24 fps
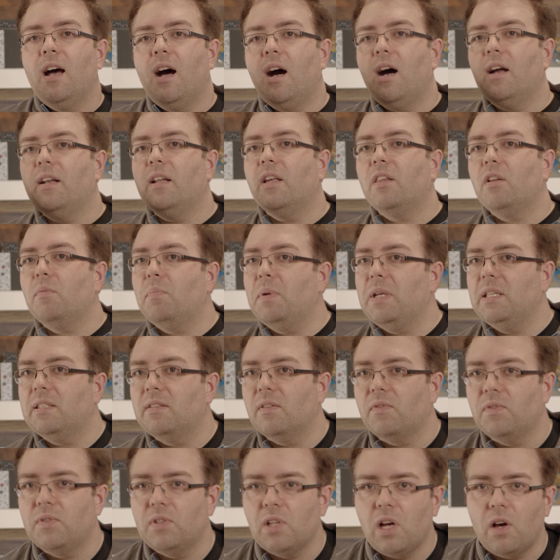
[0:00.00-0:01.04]
Another piece
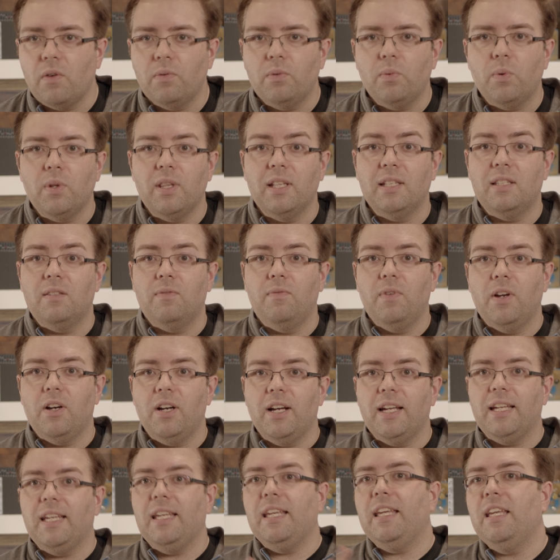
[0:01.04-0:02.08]
of software that's
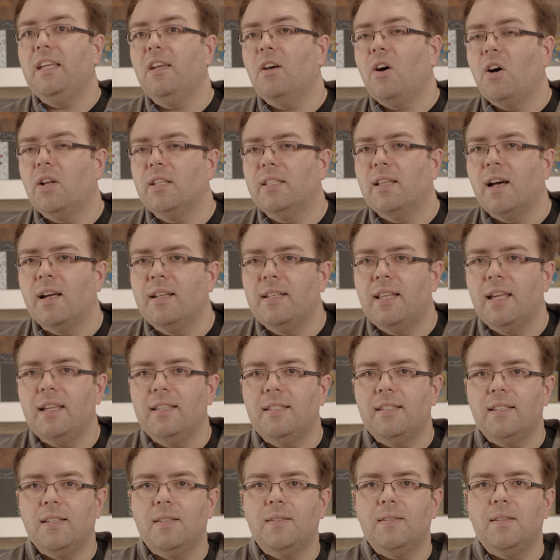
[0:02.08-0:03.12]
very key on Dante
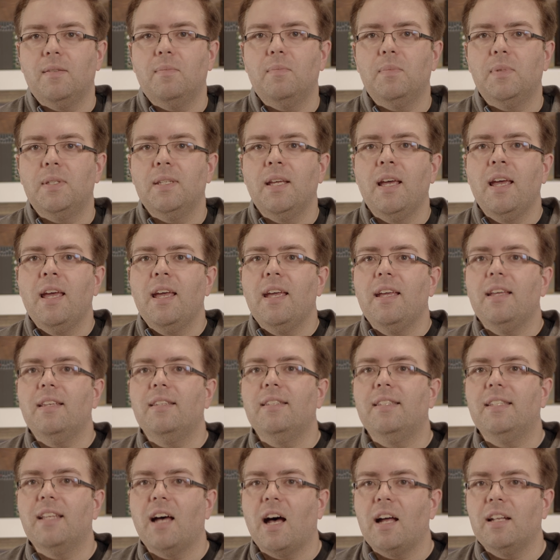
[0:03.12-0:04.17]
systems
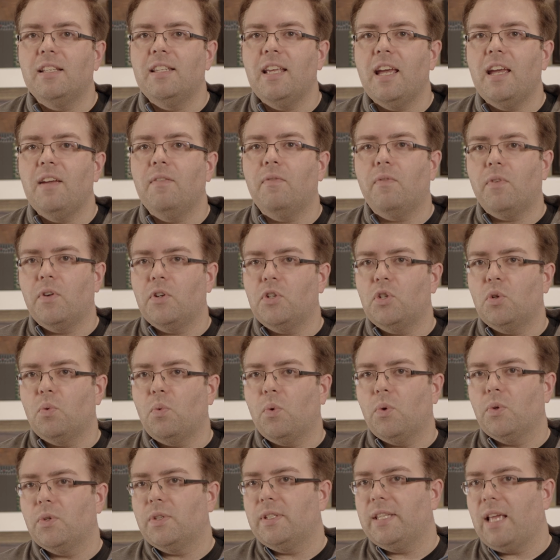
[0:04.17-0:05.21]
is Dante
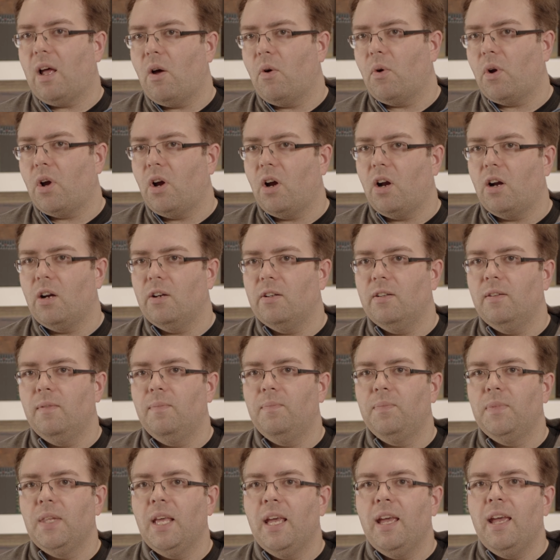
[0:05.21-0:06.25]
Virtual Sound Card.
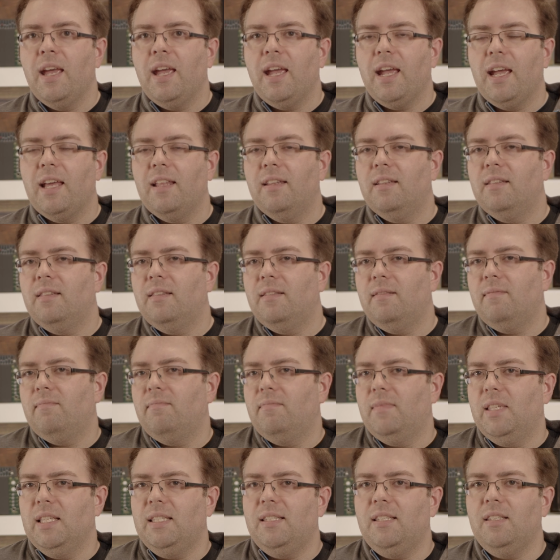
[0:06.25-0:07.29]
And
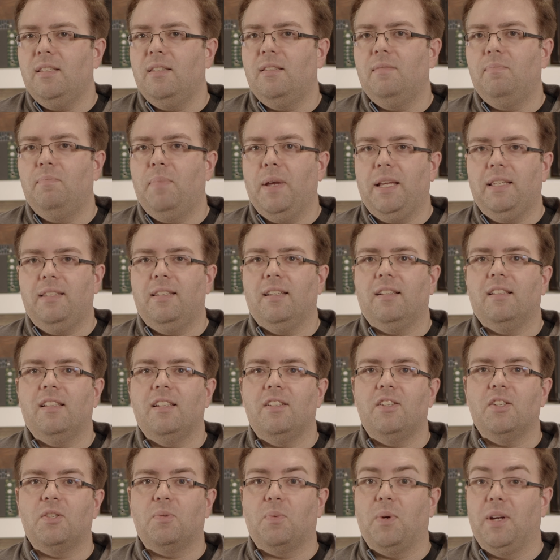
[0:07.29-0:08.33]
this is basically
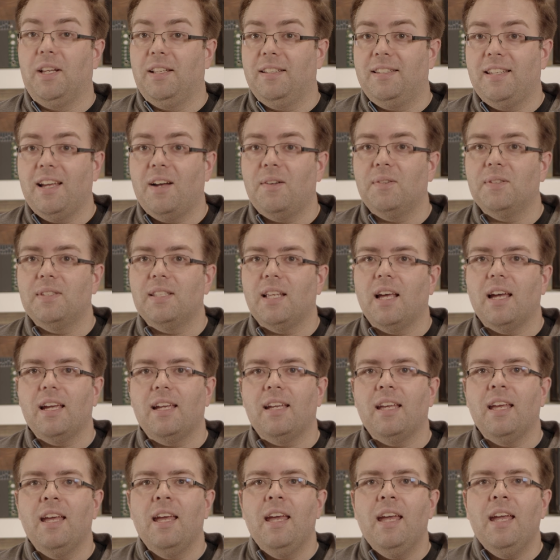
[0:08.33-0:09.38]
just what it sounds
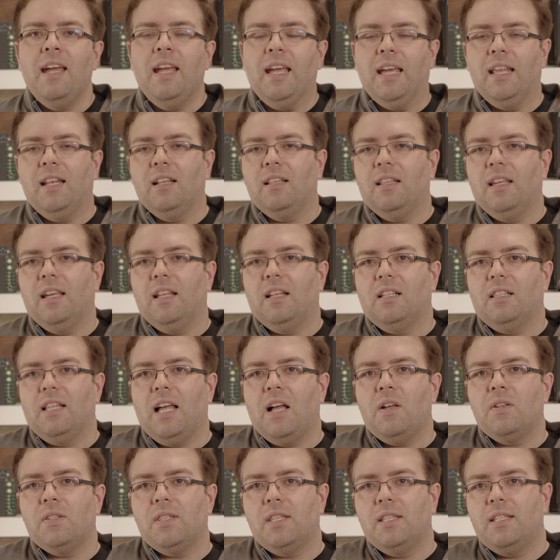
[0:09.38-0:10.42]
like. It
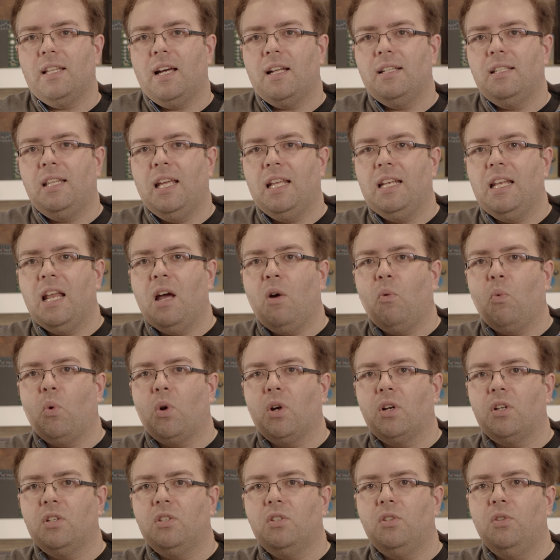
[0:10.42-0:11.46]
allows the Dante
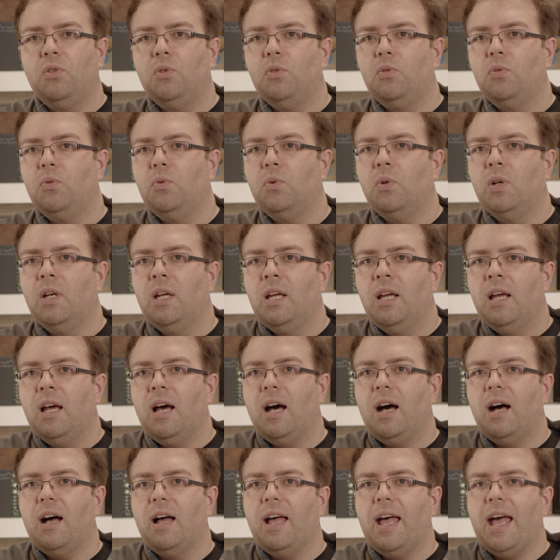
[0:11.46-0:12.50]
Network to
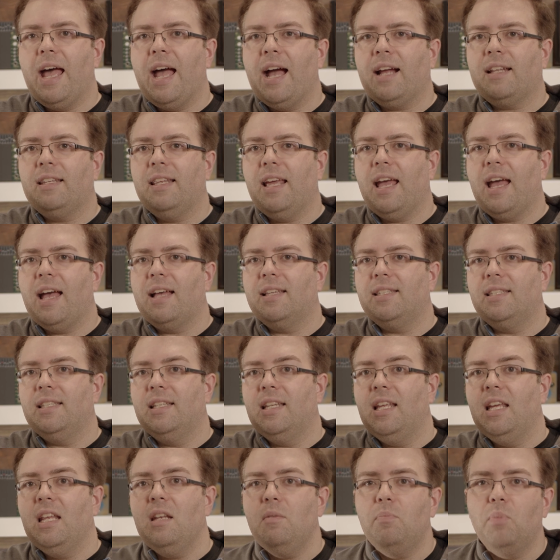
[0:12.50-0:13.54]
act as
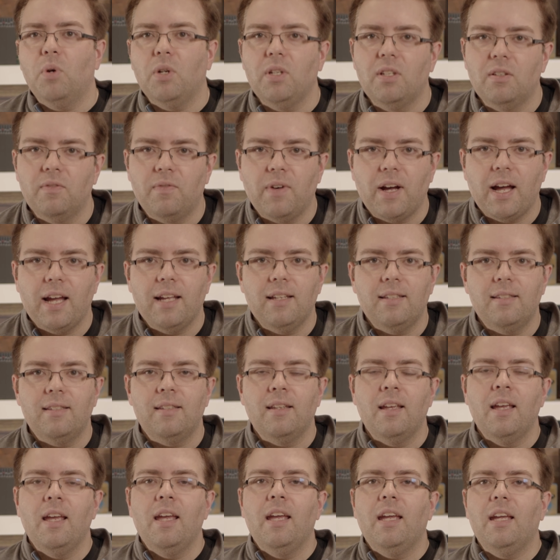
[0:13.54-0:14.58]
an input
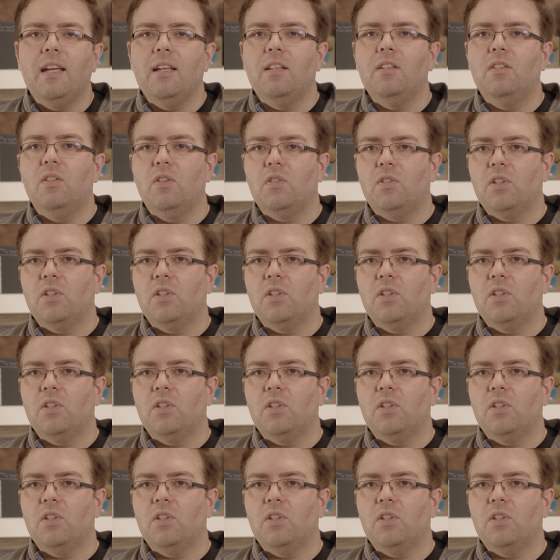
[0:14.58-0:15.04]
device into